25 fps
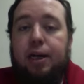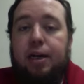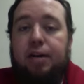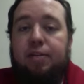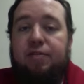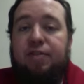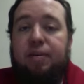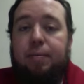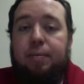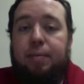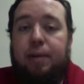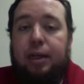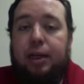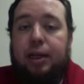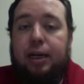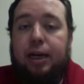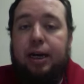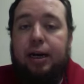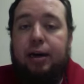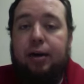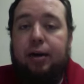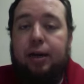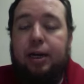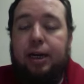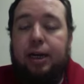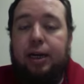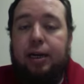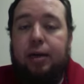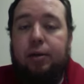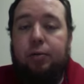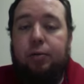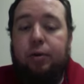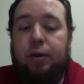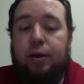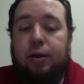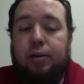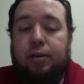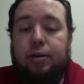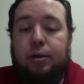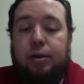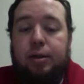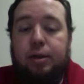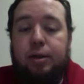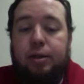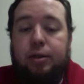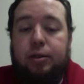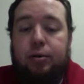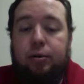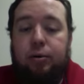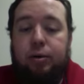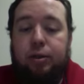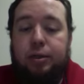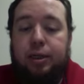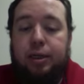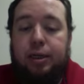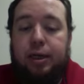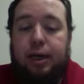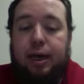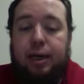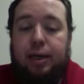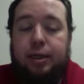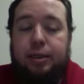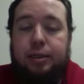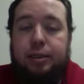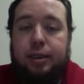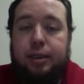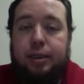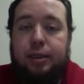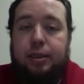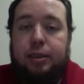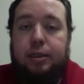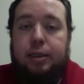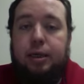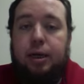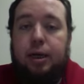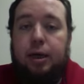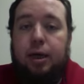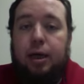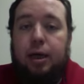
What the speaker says: familiarity with discourse analysis.